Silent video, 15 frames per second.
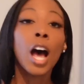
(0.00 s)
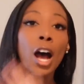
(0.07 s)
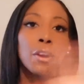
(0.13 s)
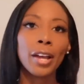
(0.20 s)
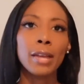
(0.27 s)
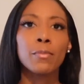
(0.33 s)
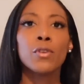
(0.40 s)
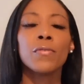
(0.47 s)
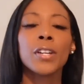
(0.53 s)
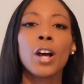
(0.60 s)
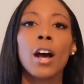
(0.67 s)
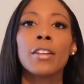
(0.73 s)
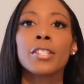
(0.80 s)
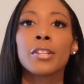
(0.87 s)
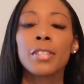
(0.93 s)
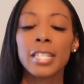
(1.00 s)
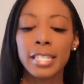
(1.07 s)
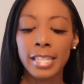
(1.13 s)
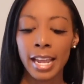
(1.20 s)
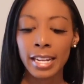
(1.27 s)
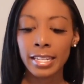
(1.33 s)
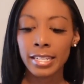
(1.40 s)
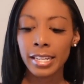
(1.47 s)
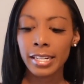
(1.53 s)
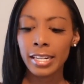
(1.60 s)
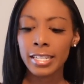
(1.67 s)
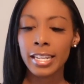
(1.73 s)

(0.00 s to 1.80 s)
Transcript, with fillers: Okay, moving on. So this next scent